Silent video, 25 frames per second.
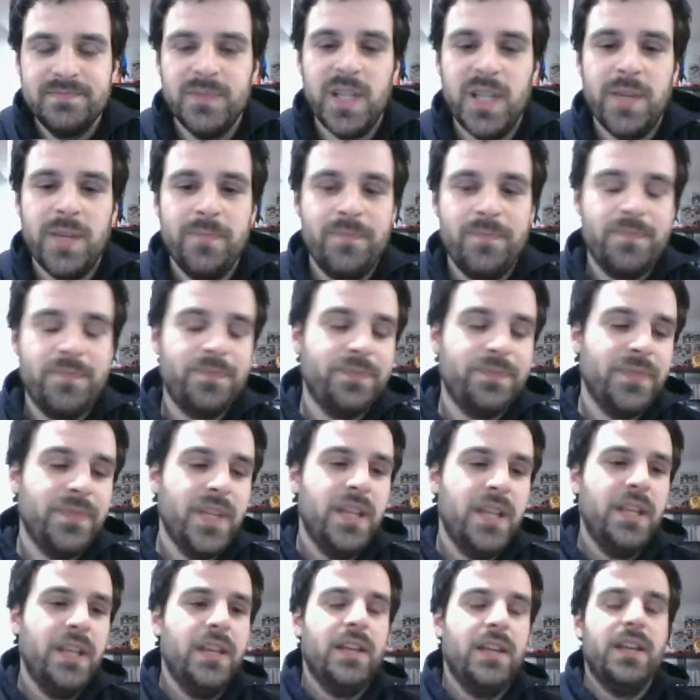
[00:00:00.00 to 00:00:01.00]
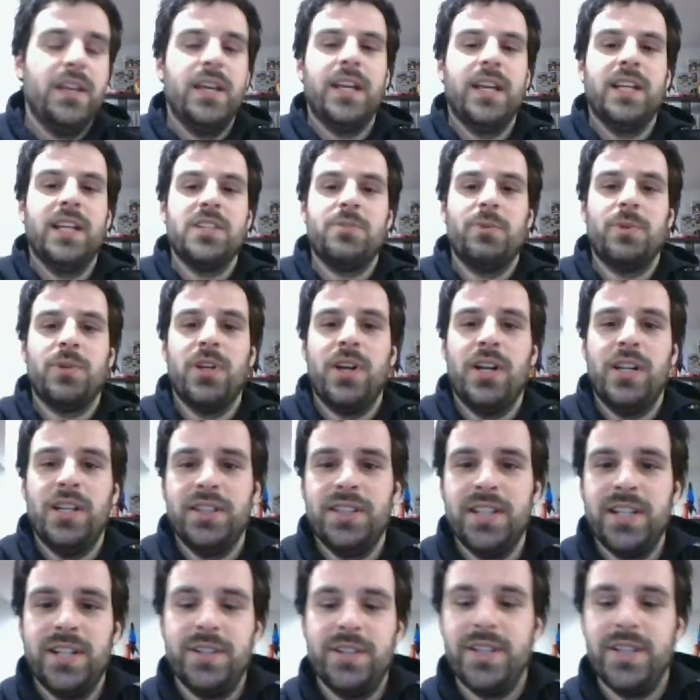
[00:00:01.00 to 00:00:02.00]
Well, I guess we'll
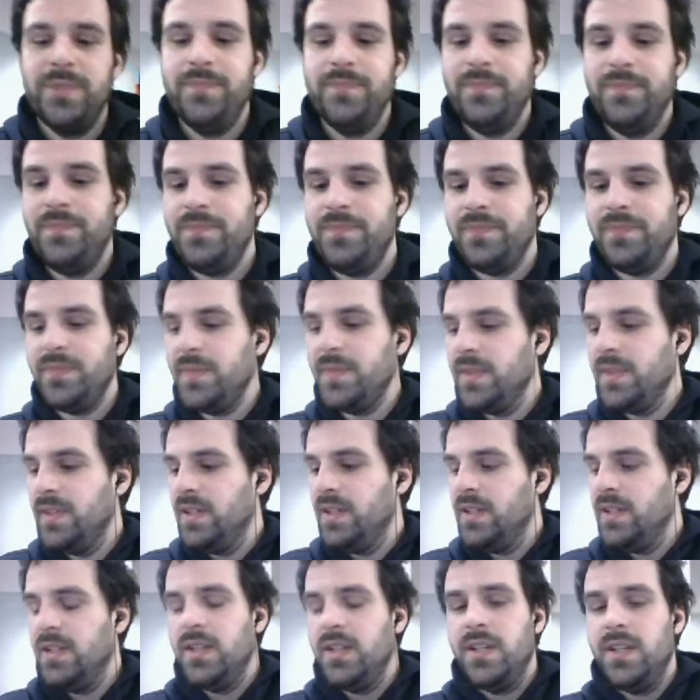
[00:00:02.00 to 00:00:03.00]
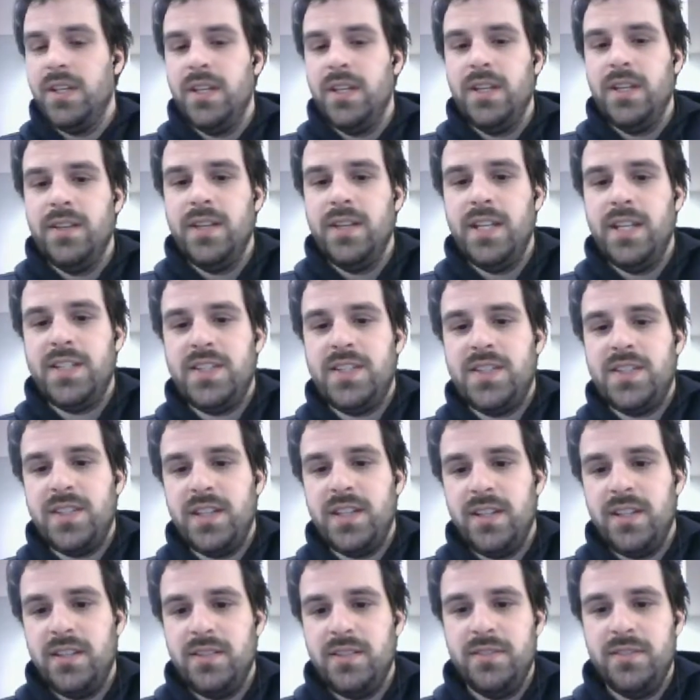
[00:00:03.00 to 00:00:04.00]
call it there then.
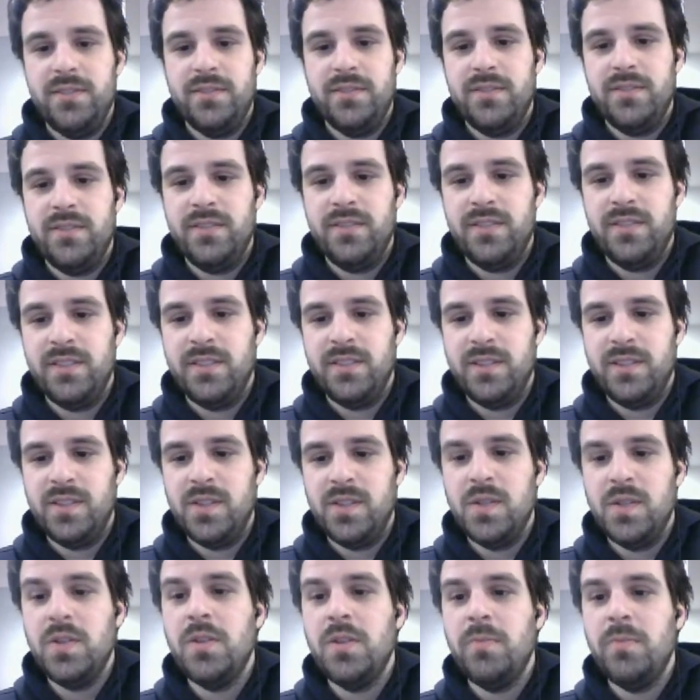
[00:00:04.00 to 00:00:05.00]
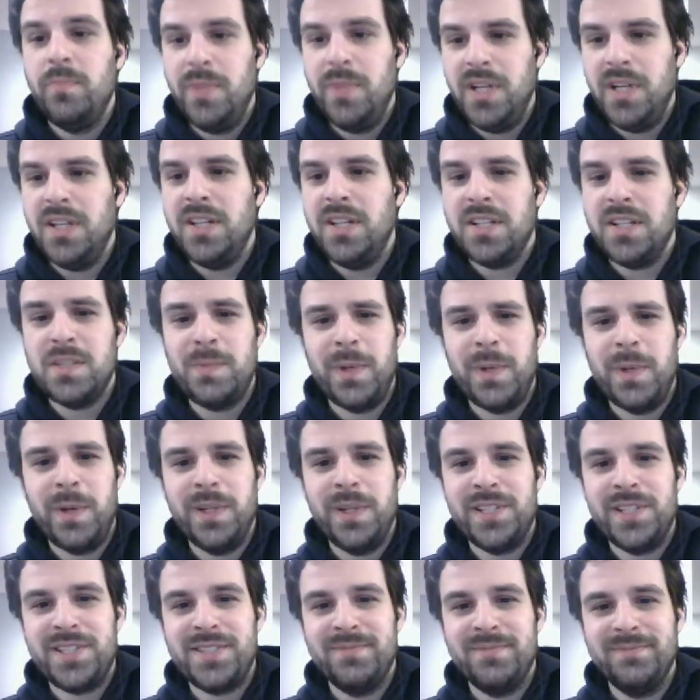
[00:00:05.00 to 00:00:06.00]
It's been an
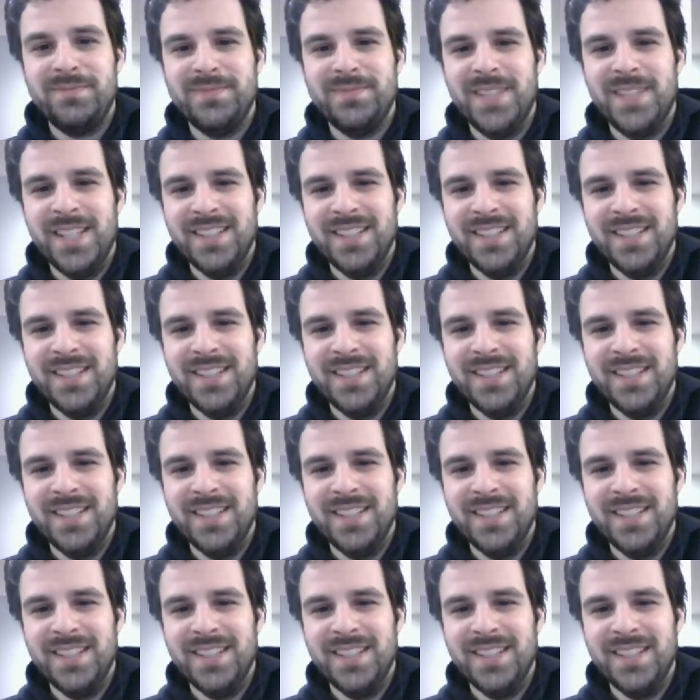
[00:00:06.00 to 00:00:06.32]
experience.